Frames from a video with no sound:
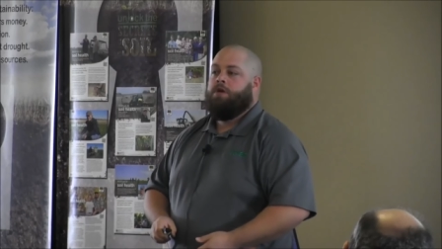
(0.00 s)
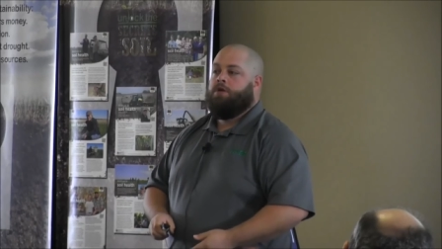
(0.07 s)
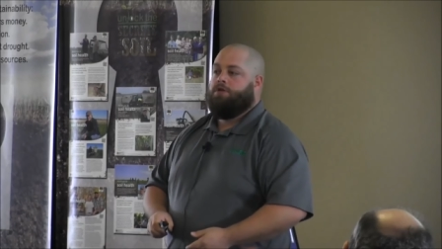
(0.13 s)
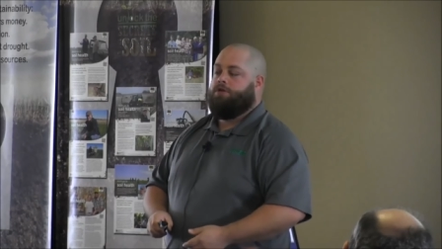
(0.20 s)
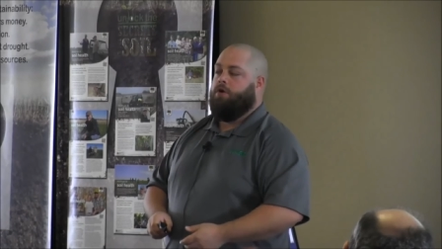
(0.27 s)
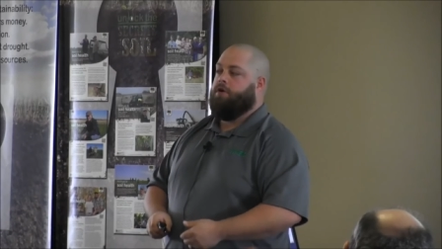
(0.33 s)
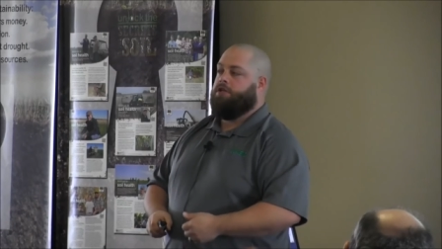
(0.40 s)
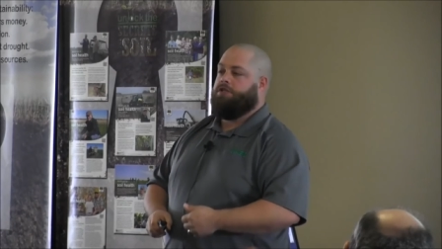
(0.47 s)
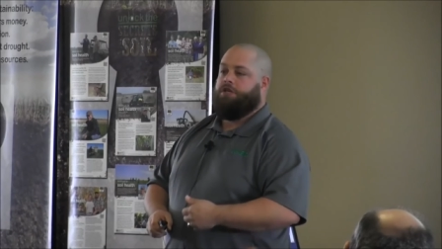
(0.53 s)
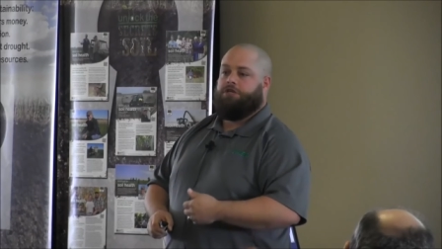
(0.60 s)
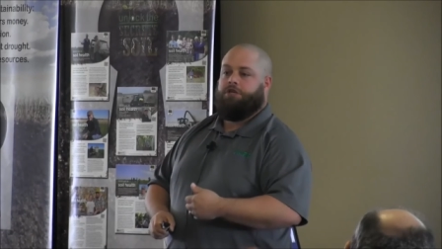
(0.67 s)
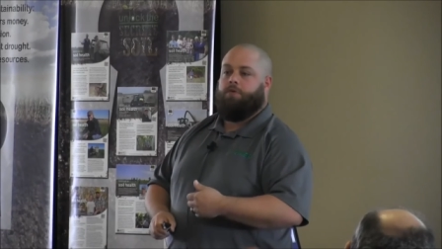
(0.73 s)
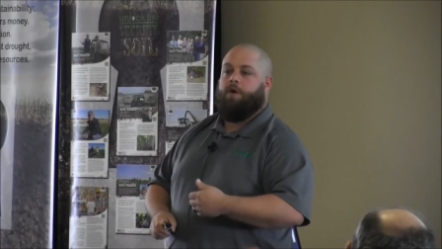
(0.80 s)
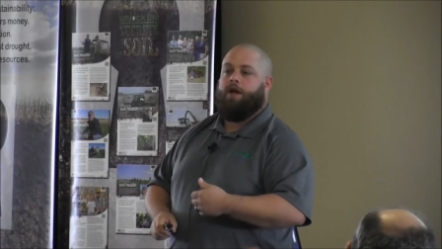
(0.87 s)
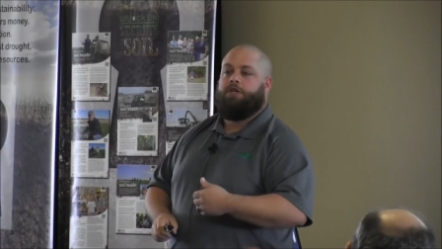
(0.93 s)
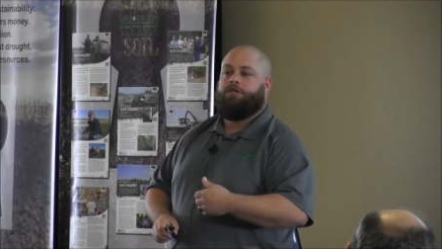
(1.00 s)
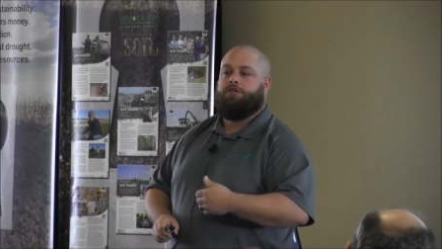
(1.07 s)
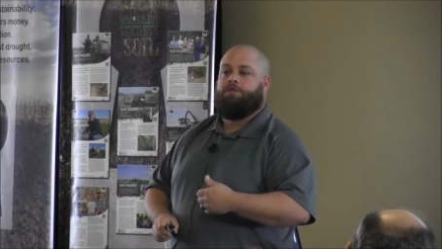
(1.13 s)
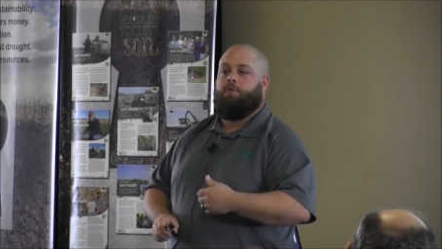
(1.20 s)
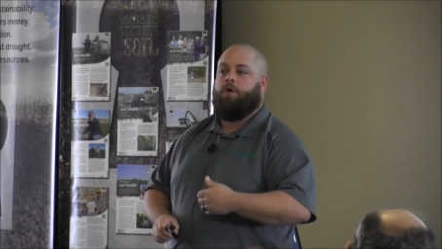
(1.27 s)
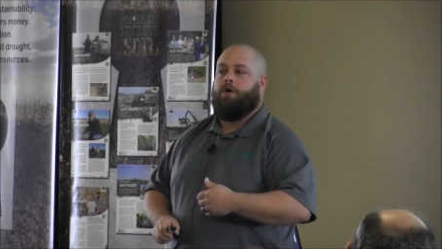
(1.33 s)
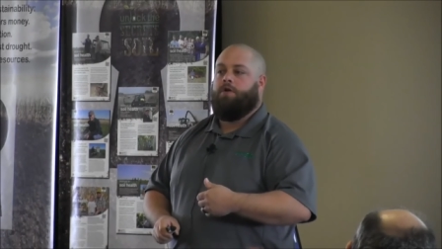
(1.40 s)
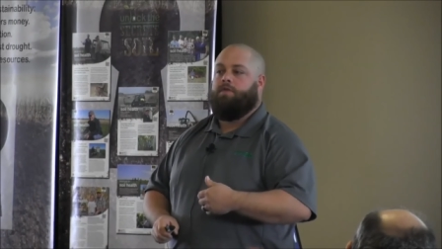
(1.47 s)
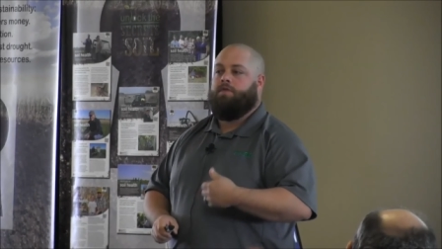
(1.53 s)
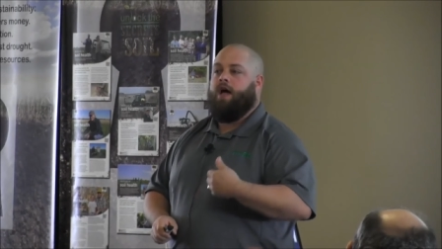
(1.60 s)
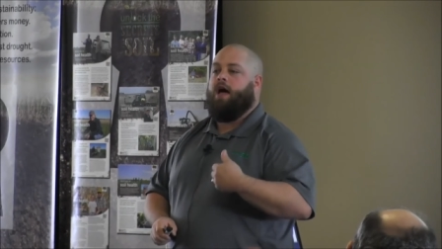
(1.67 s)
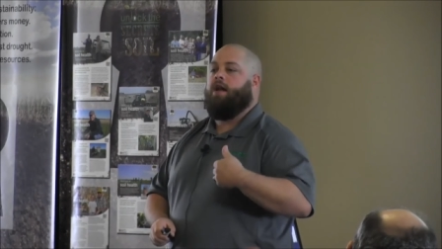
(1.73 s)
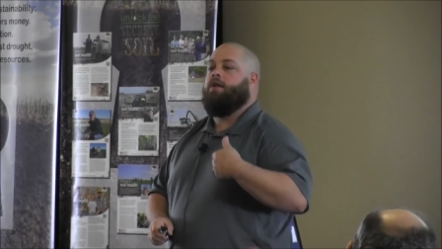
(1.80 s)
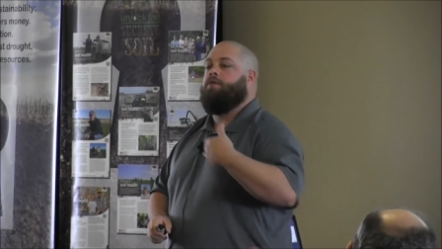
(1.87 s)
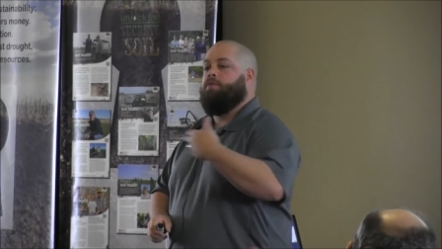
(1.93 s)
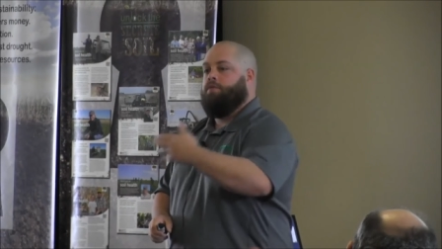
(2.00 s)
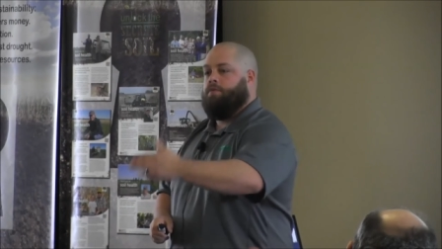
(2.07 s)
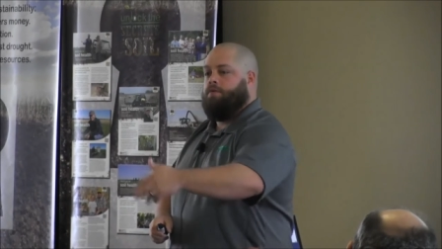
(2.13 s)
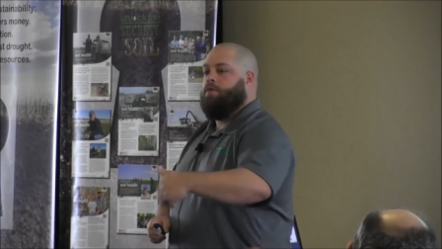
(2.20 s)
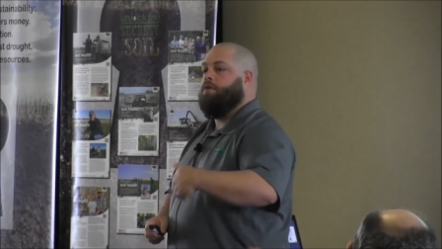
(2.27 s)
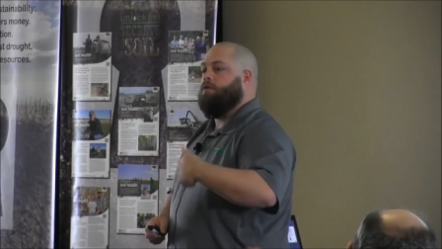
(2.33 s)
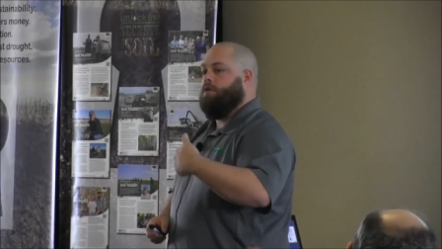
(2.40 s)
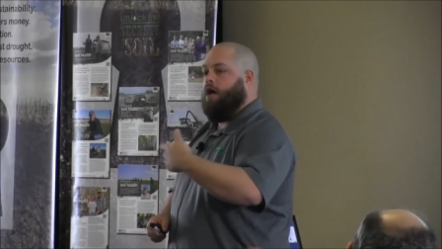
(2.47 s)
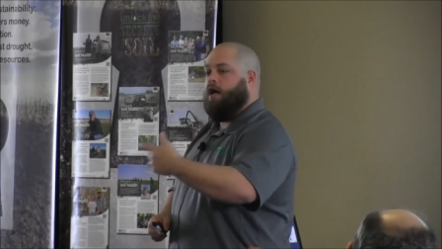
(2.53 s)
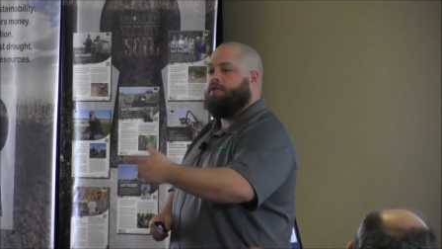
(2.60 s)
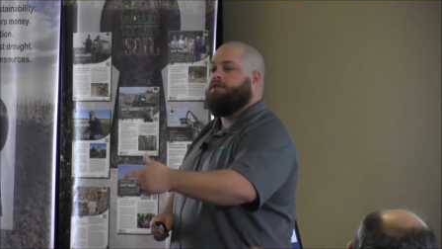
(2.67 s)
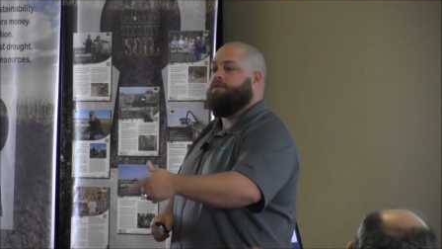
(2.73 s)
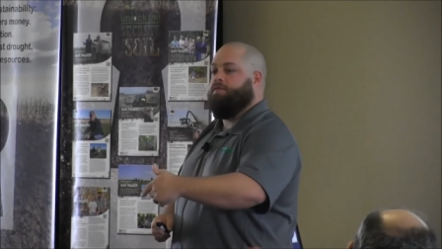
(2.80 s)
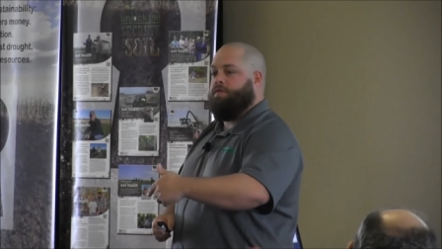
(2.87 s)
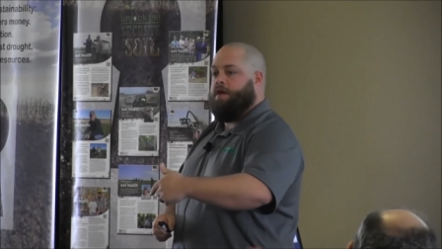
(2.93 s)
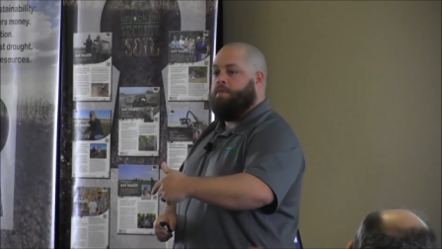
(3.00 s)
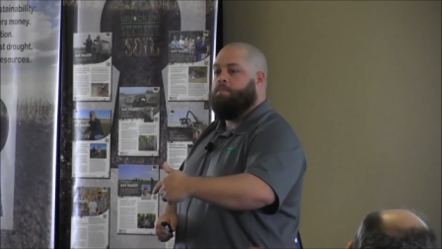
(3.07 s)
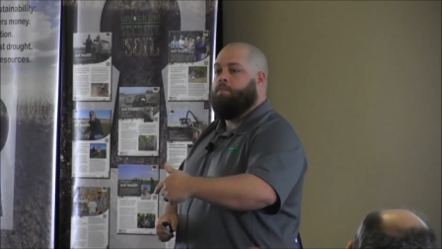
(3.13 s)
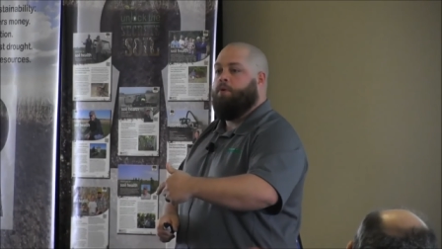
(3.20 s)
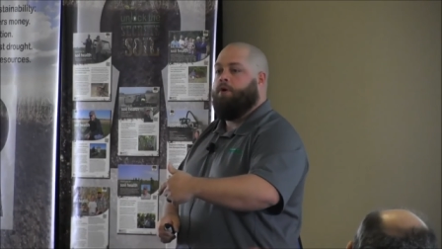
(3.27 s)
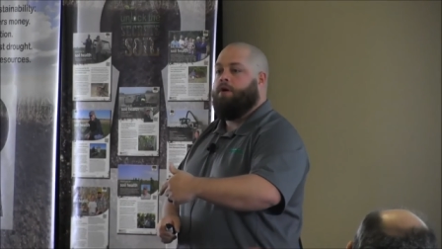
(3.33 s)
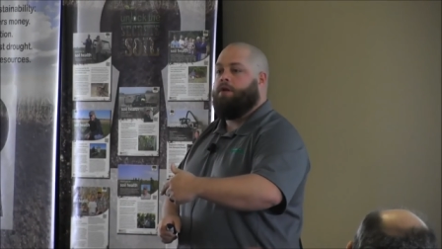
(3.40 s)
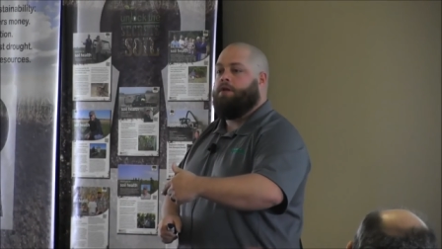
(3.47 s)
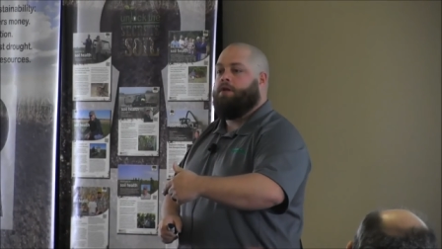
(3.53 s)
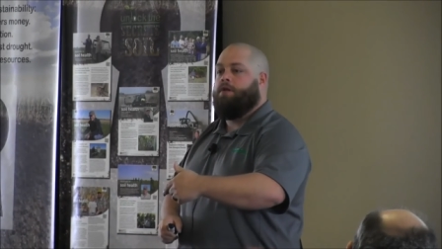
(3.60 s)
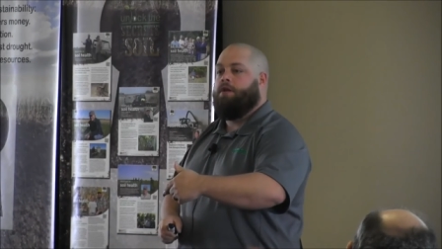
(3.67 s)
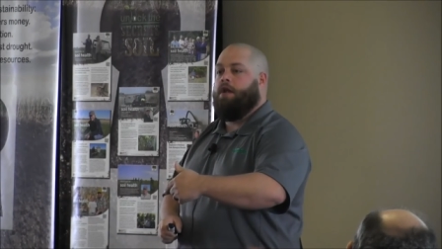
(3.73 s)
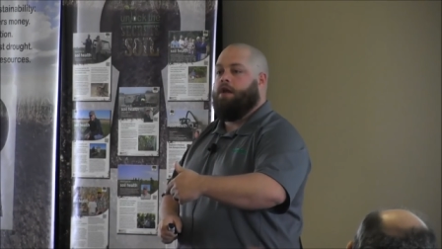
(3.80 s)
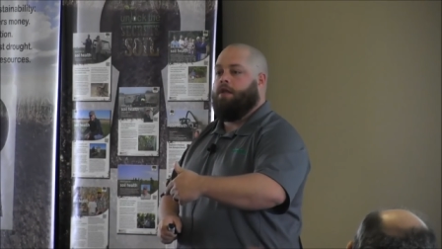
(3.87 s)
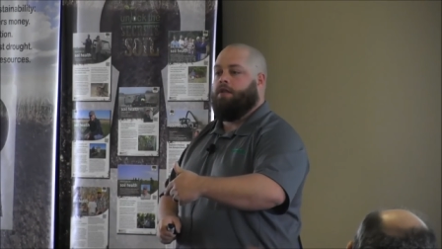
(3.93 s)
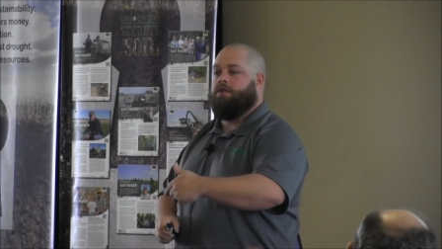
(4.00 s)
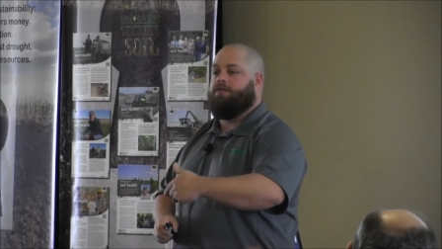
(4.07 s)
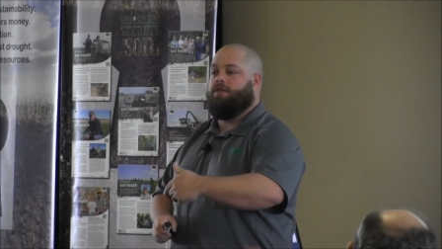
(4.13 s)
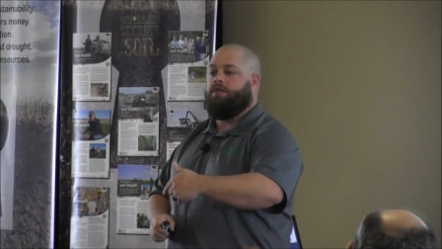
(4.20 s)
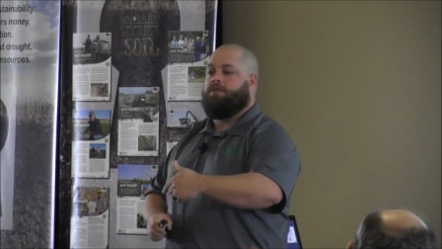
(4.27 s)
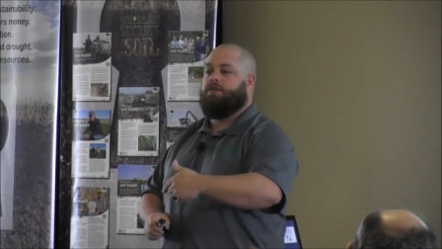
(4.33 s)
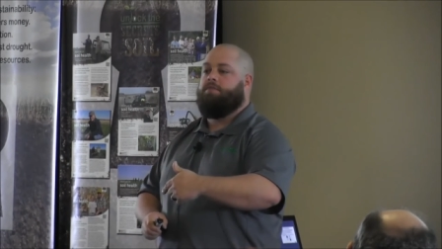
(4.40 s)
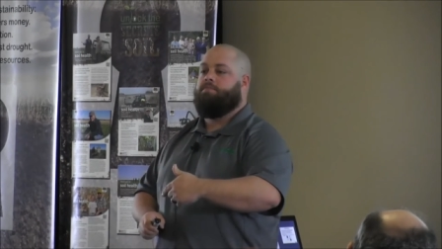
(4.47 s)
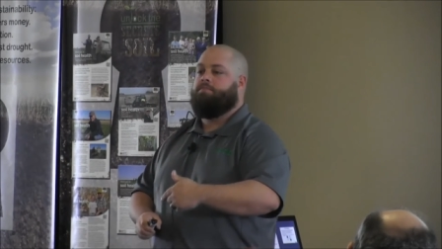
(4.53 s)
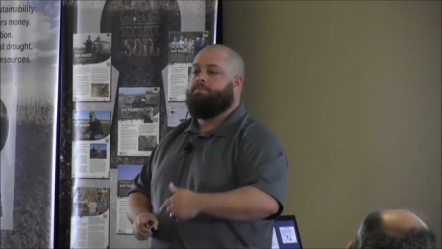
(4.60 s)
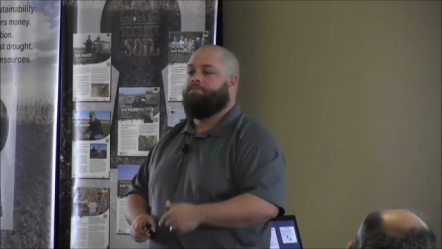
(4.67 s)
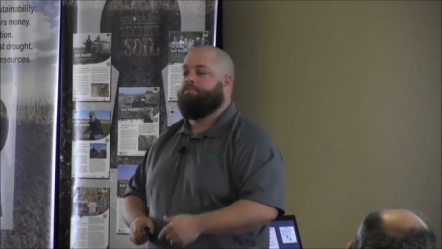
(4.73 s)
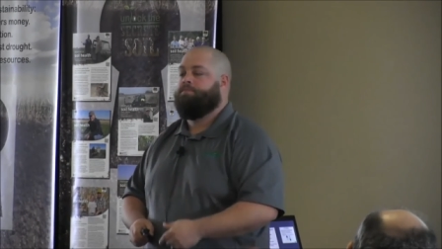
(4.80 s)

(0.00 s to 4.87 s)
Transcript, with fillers: So in situations where you've got lots of input into the system,